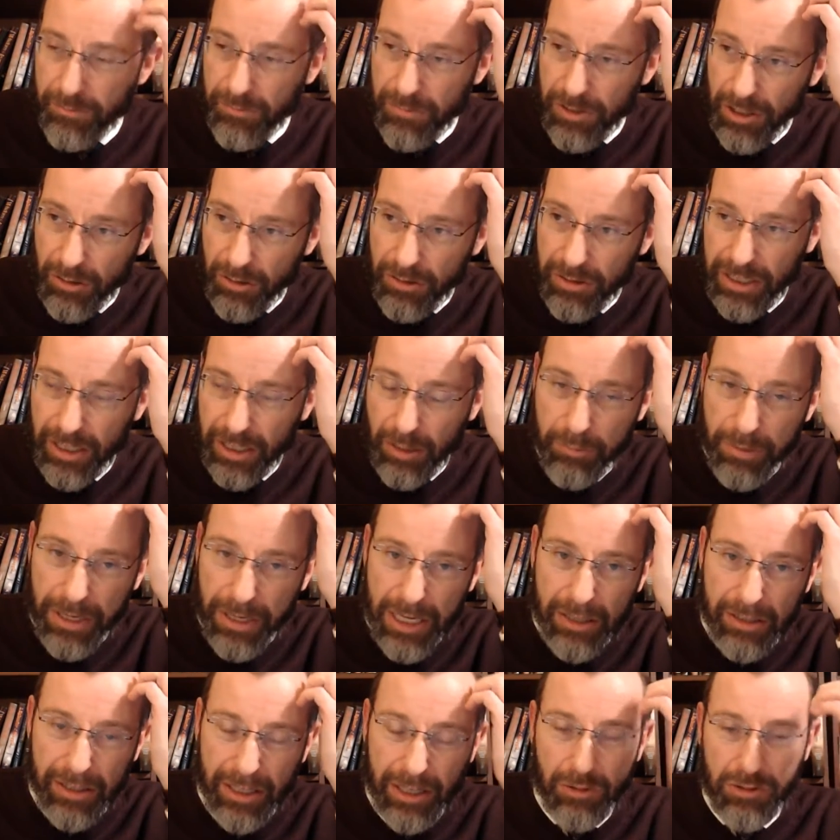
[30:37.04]

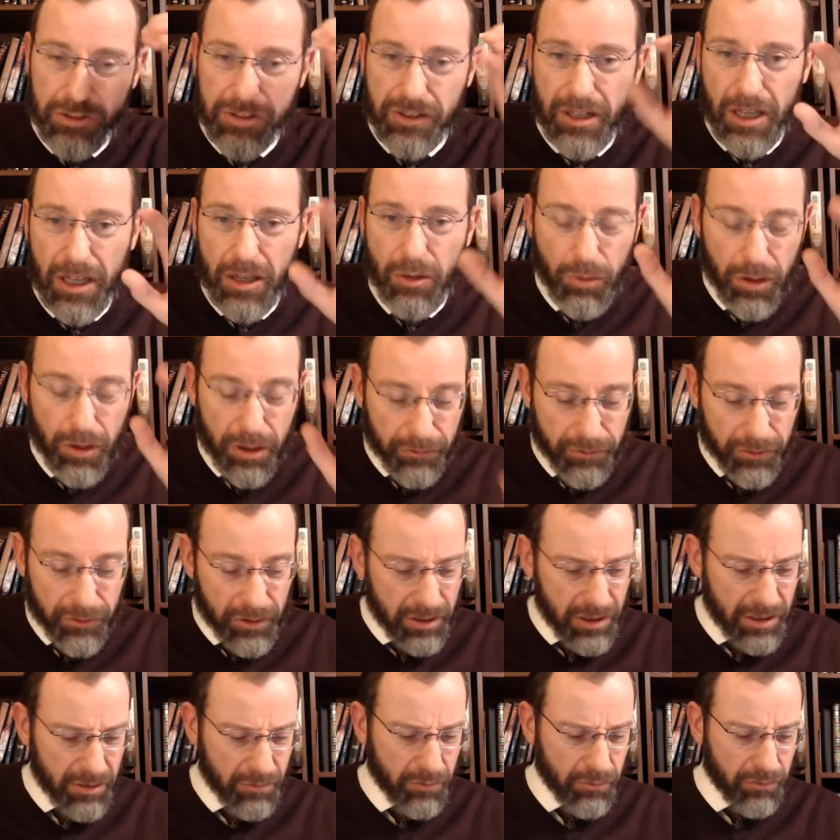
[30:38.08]
like it's another word for
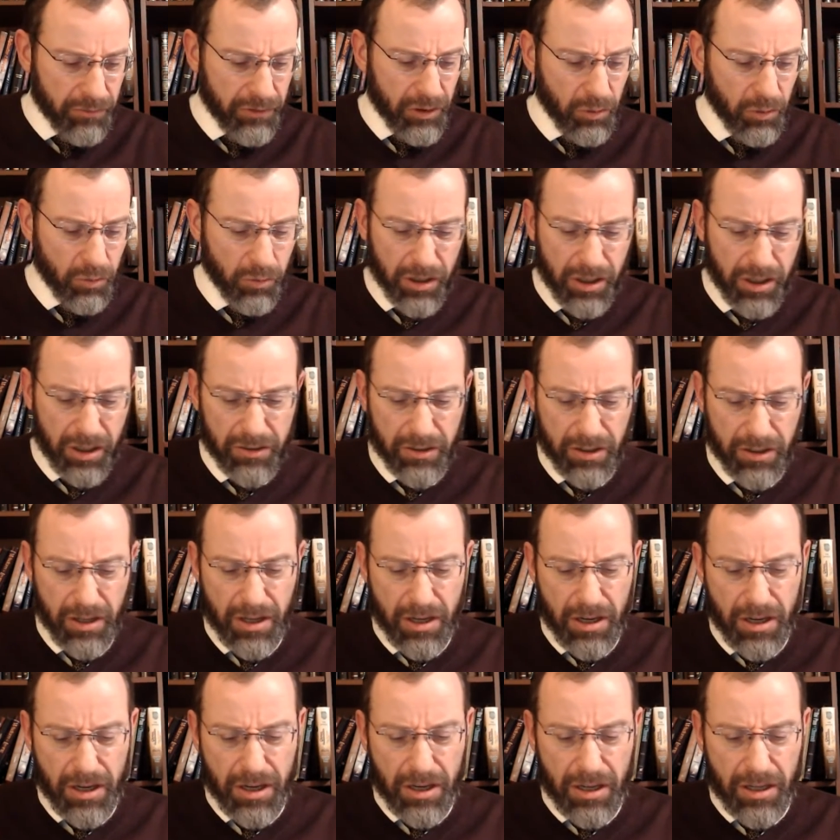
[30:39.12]
the word
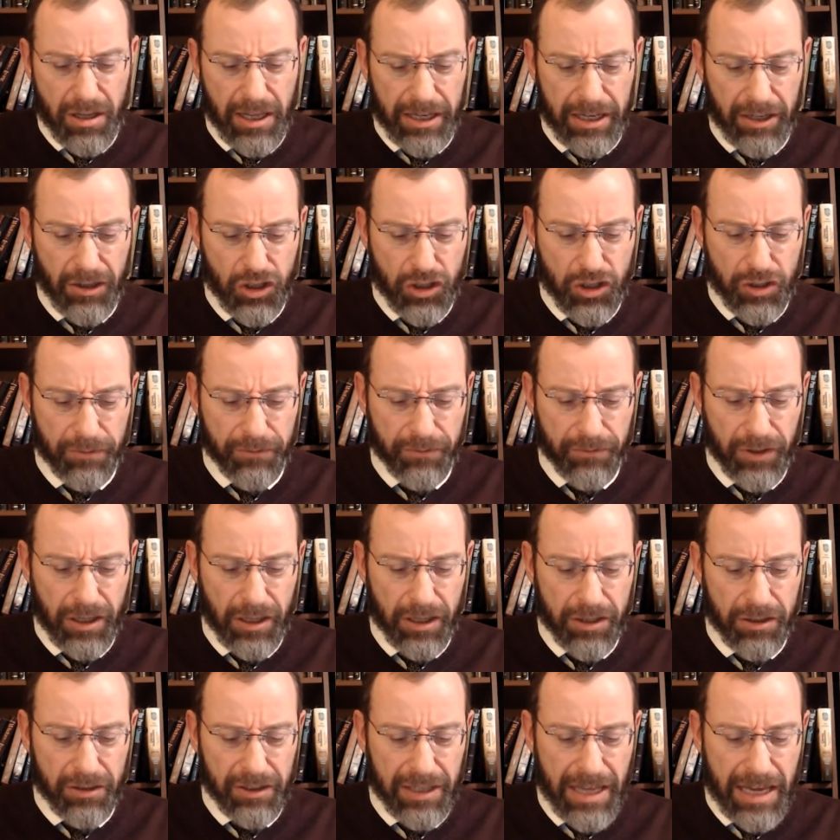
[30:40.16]
like a shafir
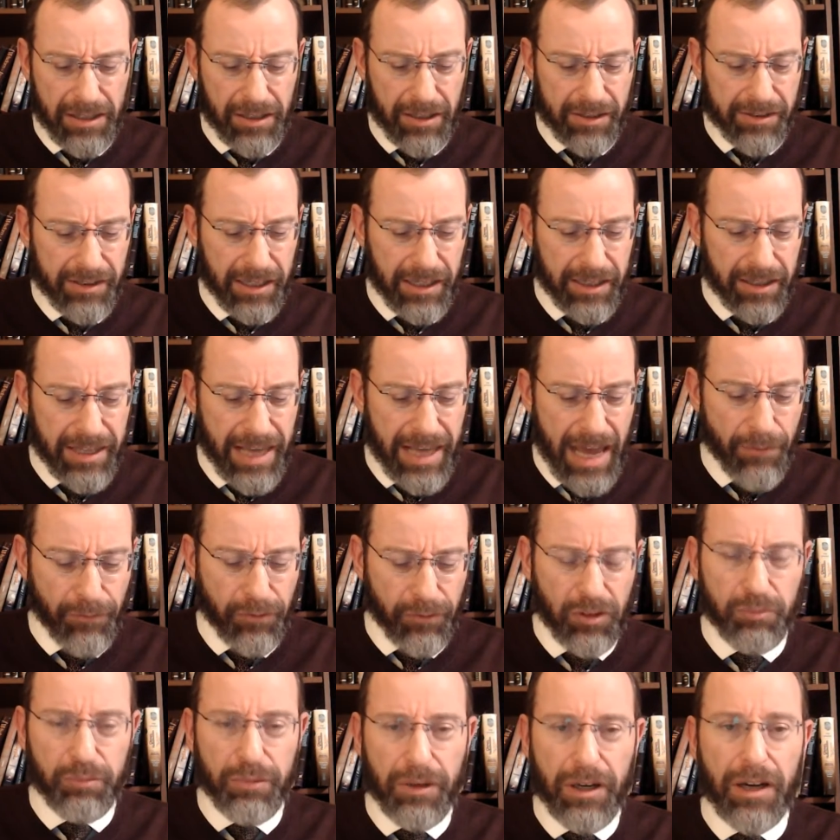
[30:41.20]
yoledis, like the
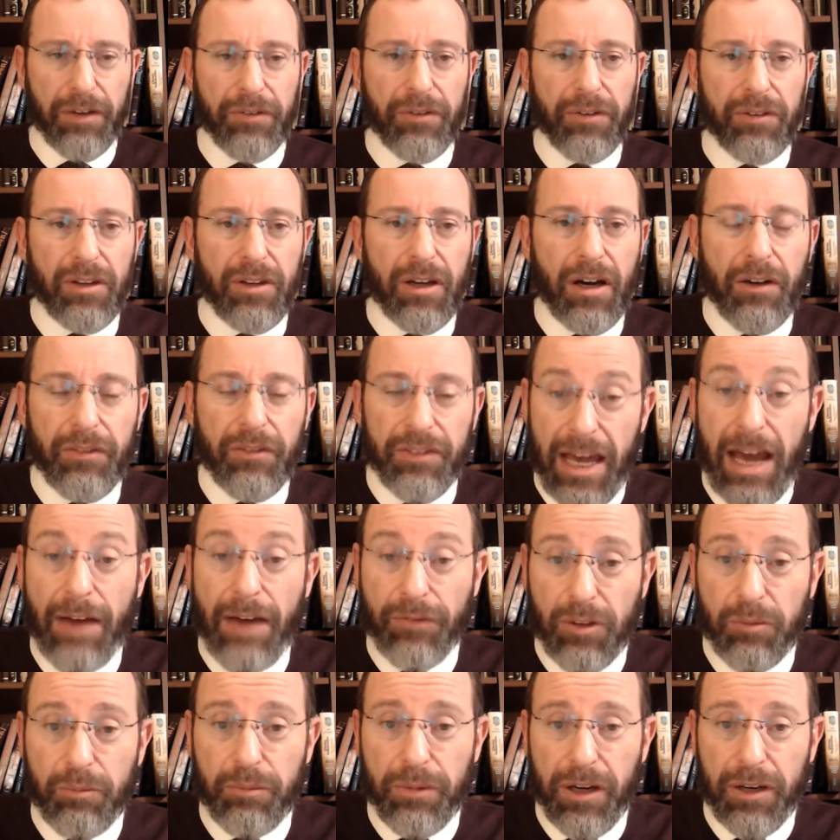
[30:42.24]
afterbirth of the
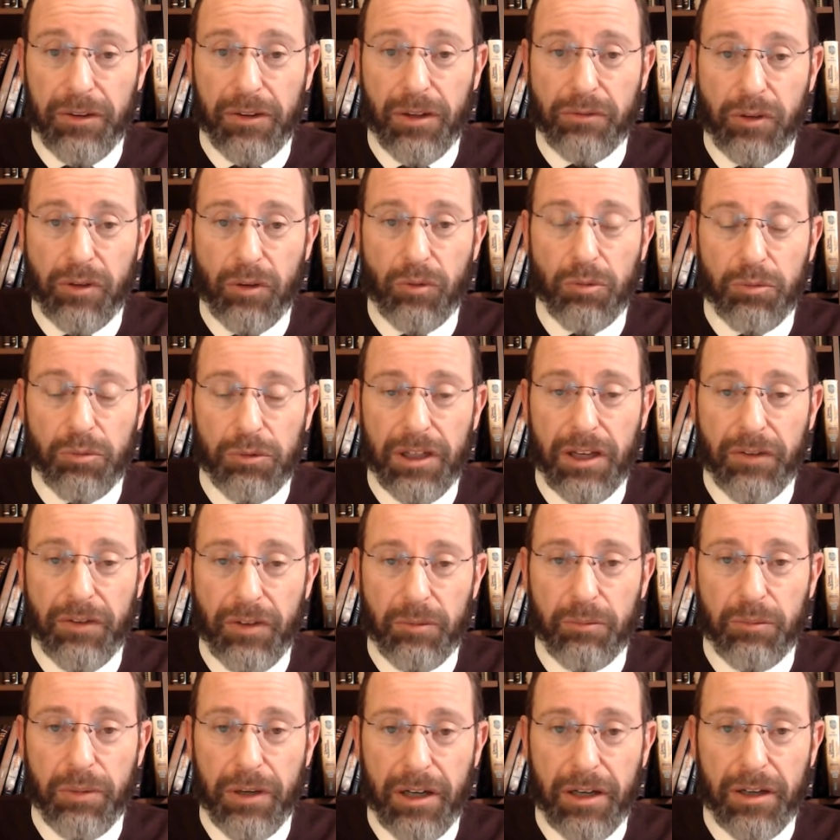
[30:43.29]
afterbirth of a woman
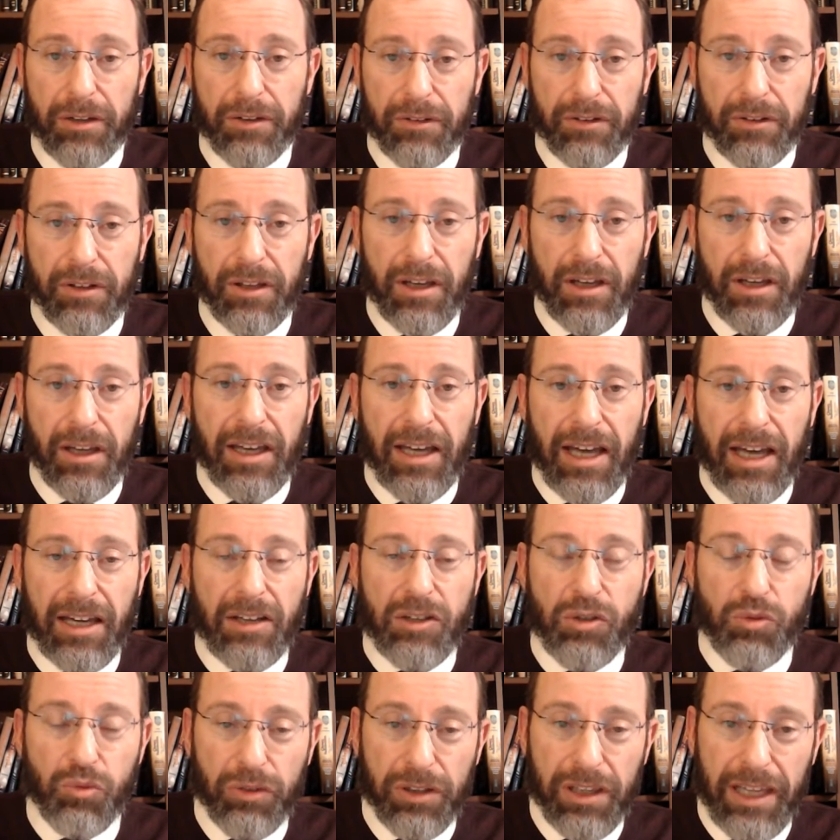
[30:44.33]
giving birth, and
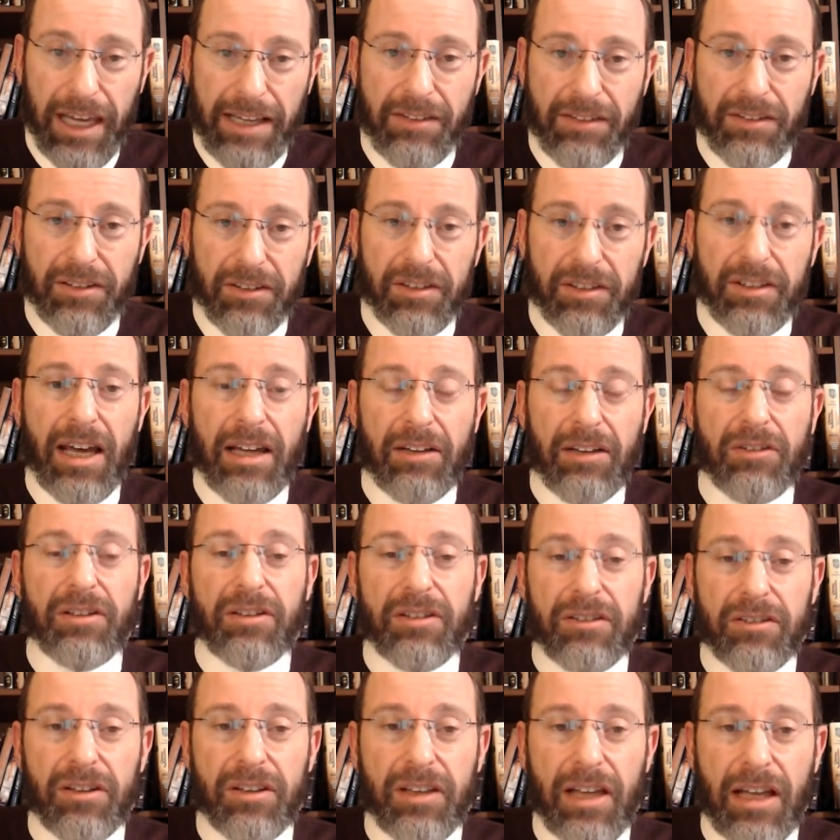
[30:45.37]
it's related to
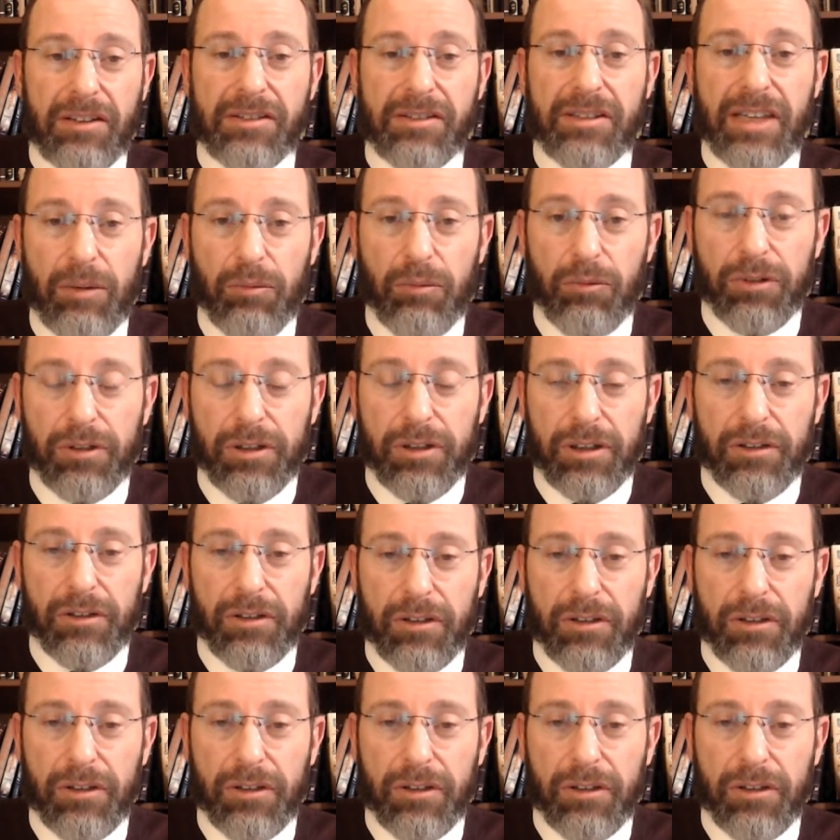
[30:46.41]
that same word.